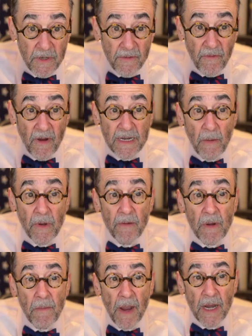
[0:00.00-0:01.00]
friend, I want to
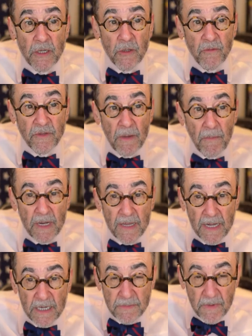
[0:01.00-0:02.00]
remind you of somebody that
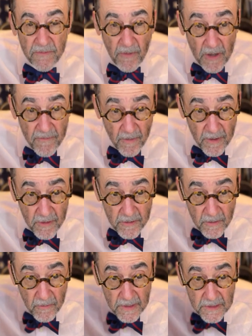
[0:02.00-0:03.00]
has been very, very good
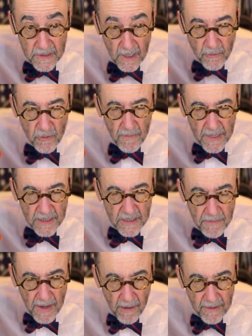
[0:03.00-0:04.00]
to us. A tremendous
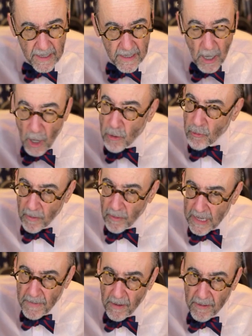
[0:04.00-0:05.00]
American, a great
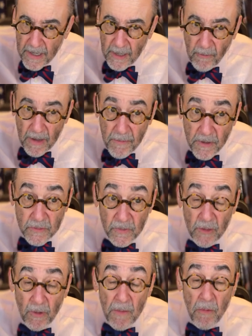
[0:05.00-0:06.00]
American, a great person with a
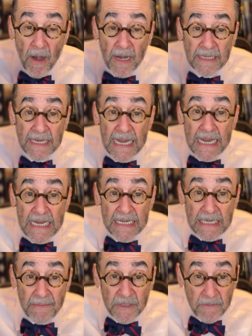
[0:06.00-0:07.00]
great product. His
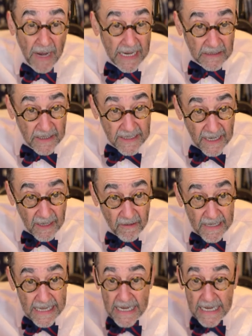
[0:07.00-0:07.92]
name is Mike Lindell.